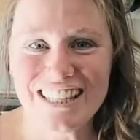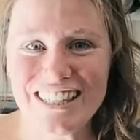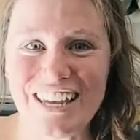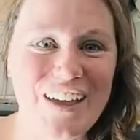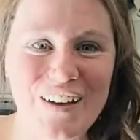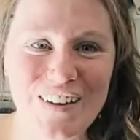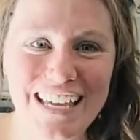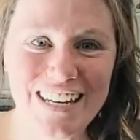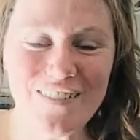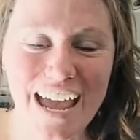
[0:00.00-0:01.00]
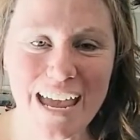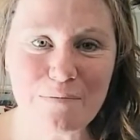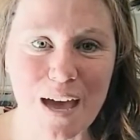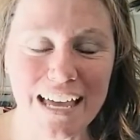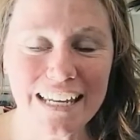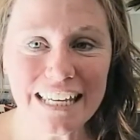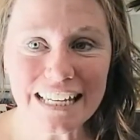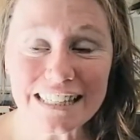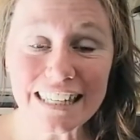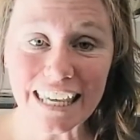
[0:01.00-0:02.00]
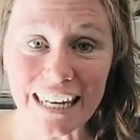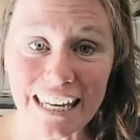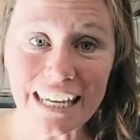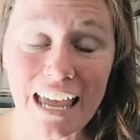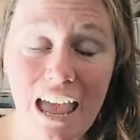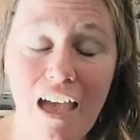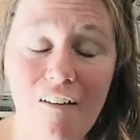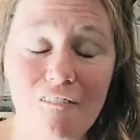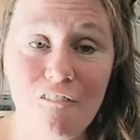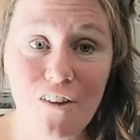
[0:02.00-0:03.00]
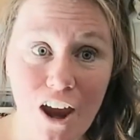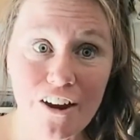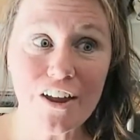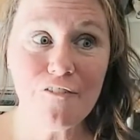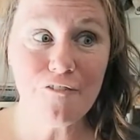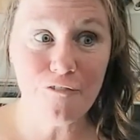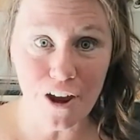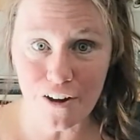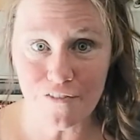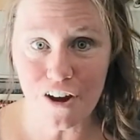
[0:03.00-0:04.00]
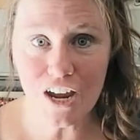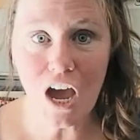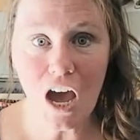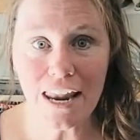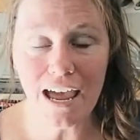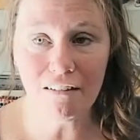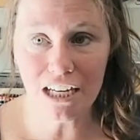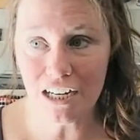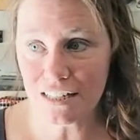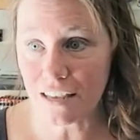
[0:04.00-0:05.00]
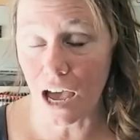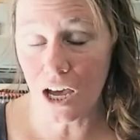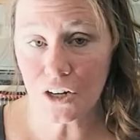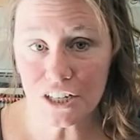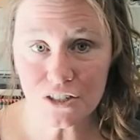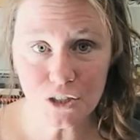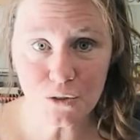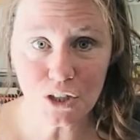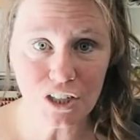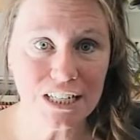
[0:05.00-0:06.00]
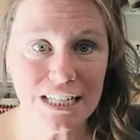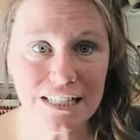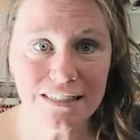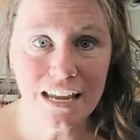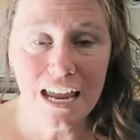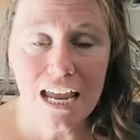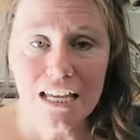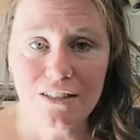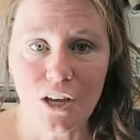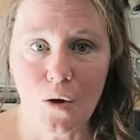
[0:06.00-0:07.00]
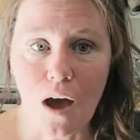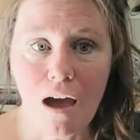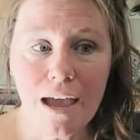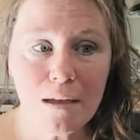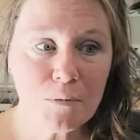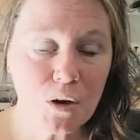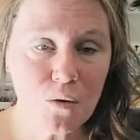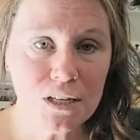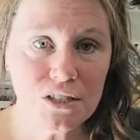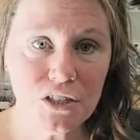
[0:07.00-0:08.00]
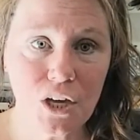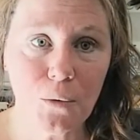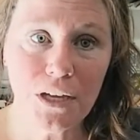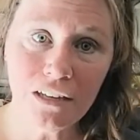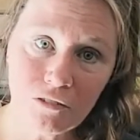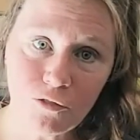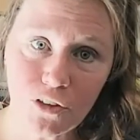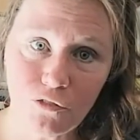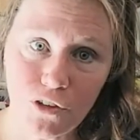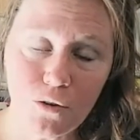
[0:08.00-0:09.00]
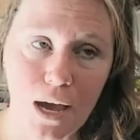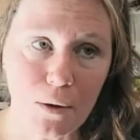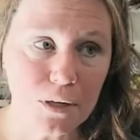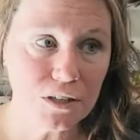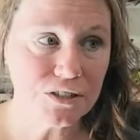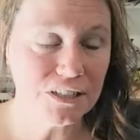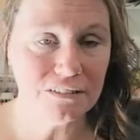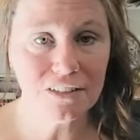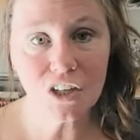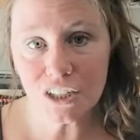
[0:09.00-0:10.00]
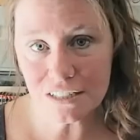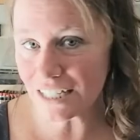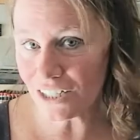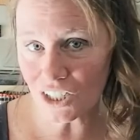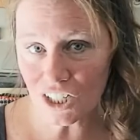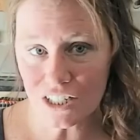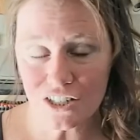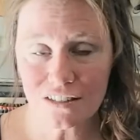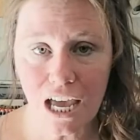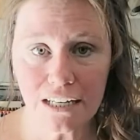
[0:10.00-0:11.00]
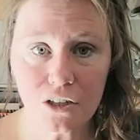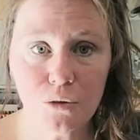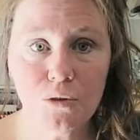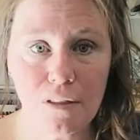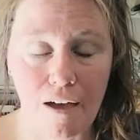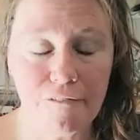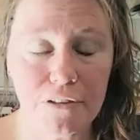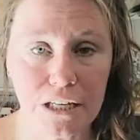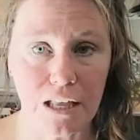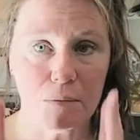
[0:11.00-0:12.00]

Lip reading: So anyway, but it is getting very, very, very hot out here. It's 102 degrees. So I am going to go in for a few hours and cook dinner and just kind of cool off a little.